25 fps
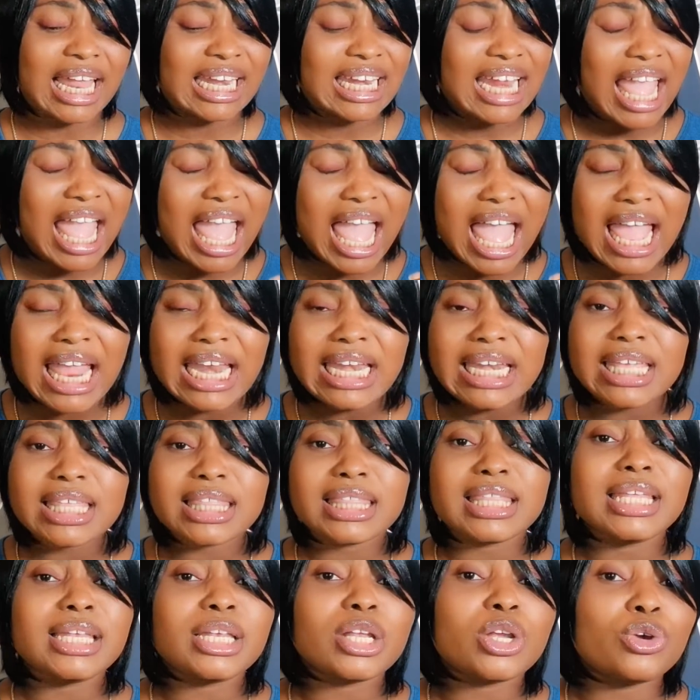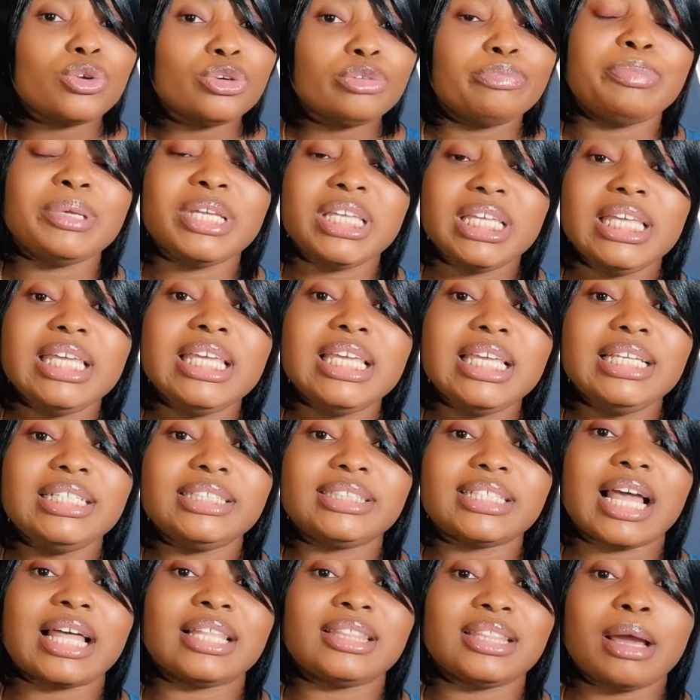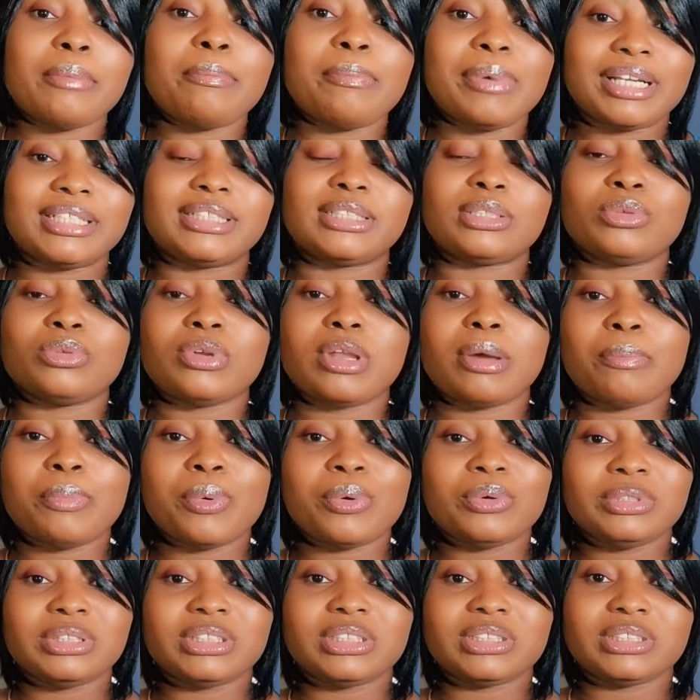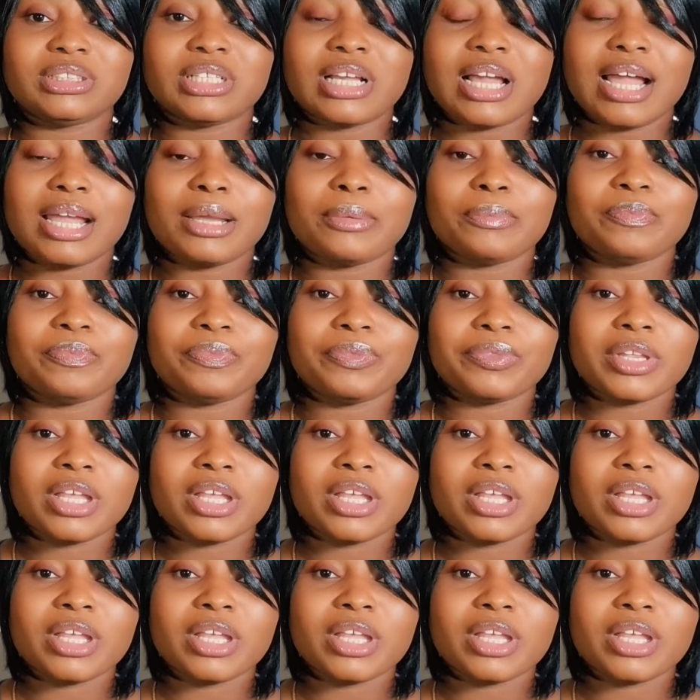and anything could be his at that particular point in time.